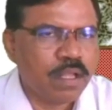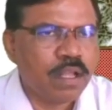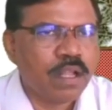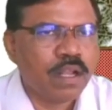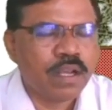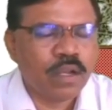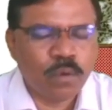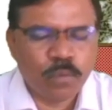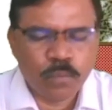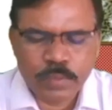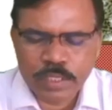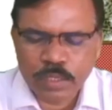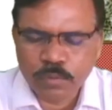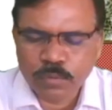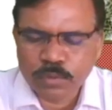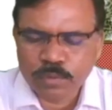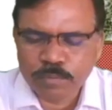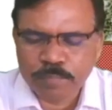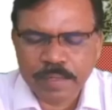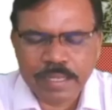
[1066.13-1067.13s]
Now we
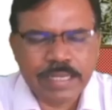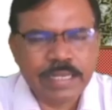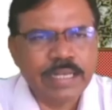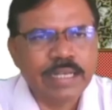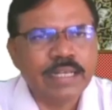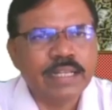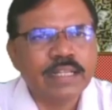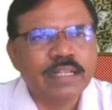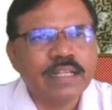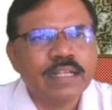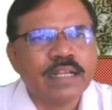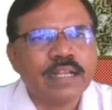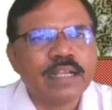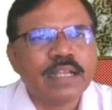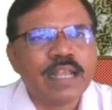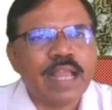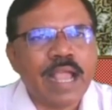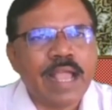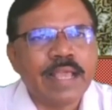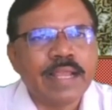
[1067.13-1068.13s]
have to find
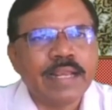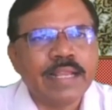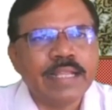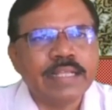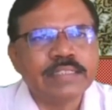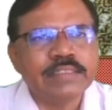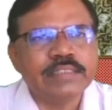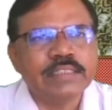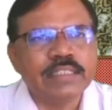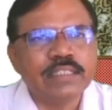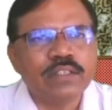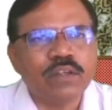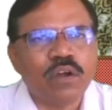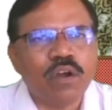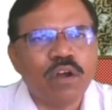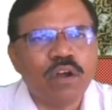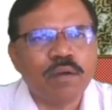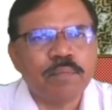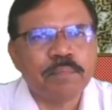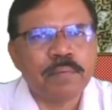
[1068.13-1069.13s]
direction
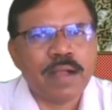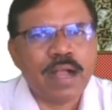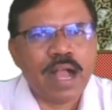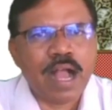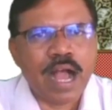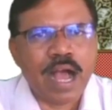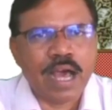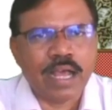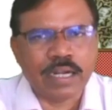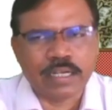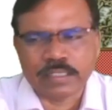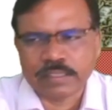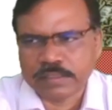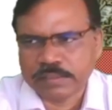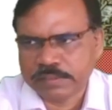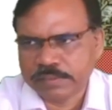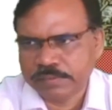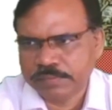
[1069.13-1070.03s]
of R.